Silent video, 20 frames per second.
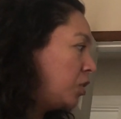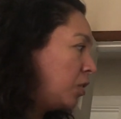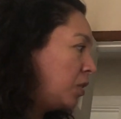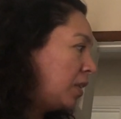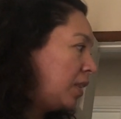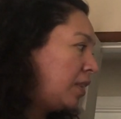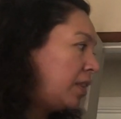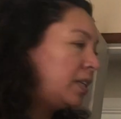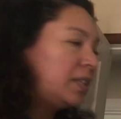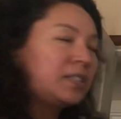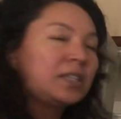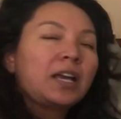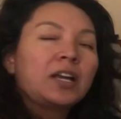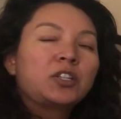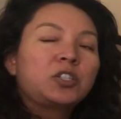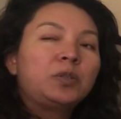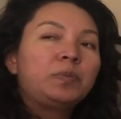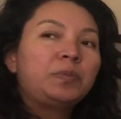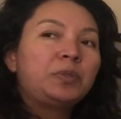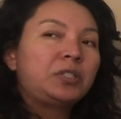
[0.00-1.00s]
And this
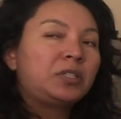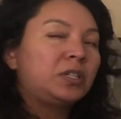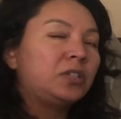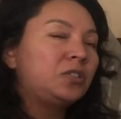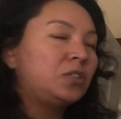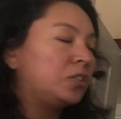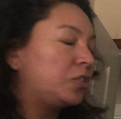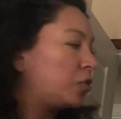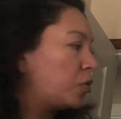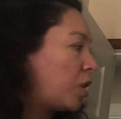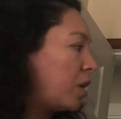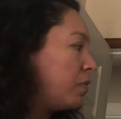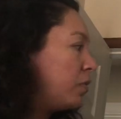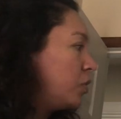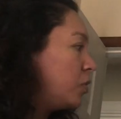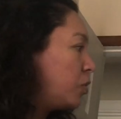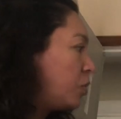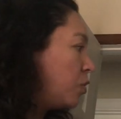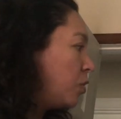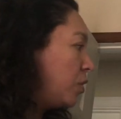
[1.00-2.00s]
action potential travels
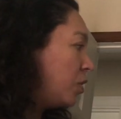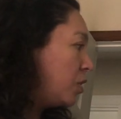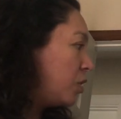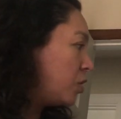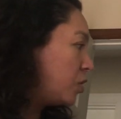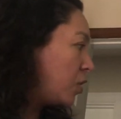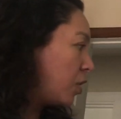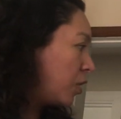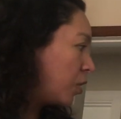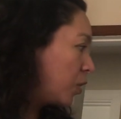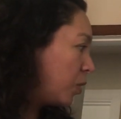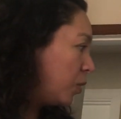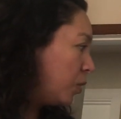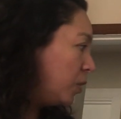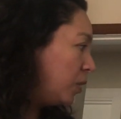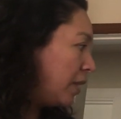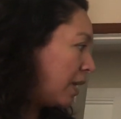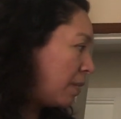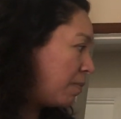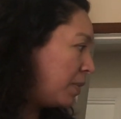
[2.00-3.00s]
through the
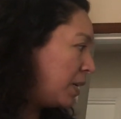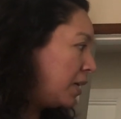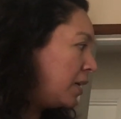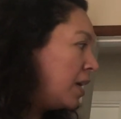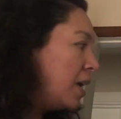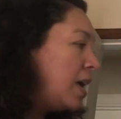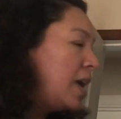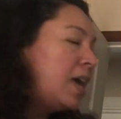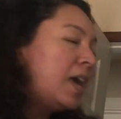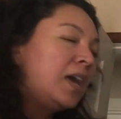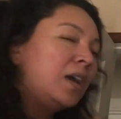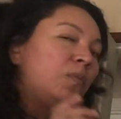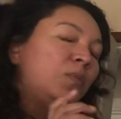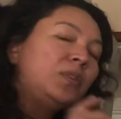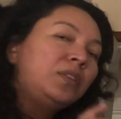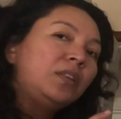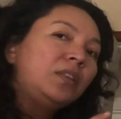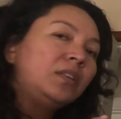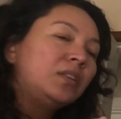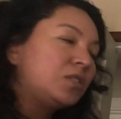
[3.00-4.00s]
sarcolemma, and
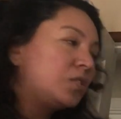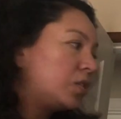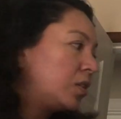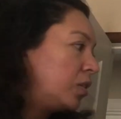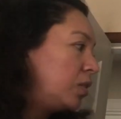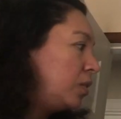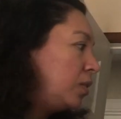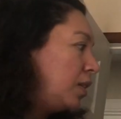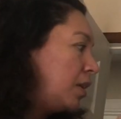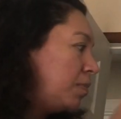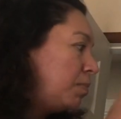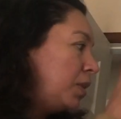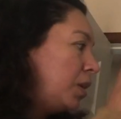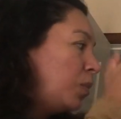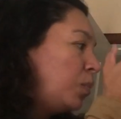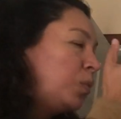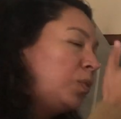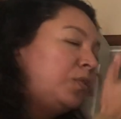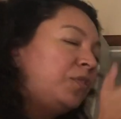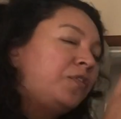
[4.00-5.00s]
within the sarcolemma
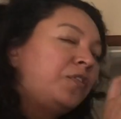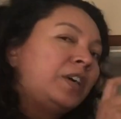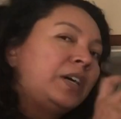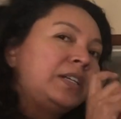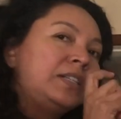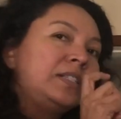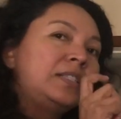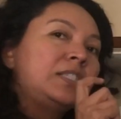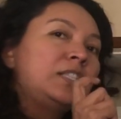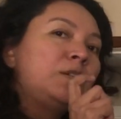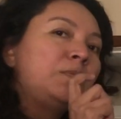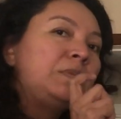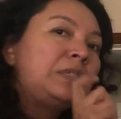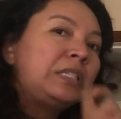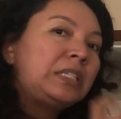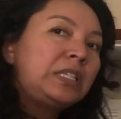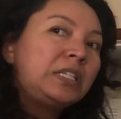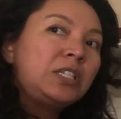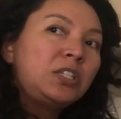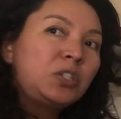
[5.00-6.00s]
we'll find some
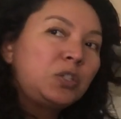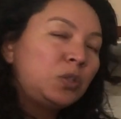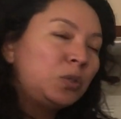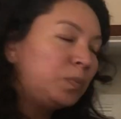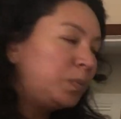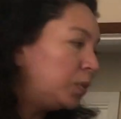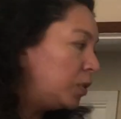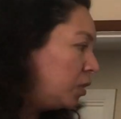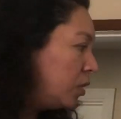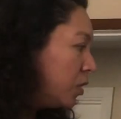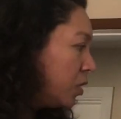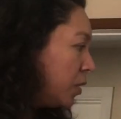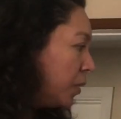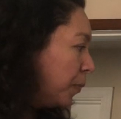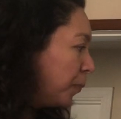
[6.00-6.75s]
T-tubules,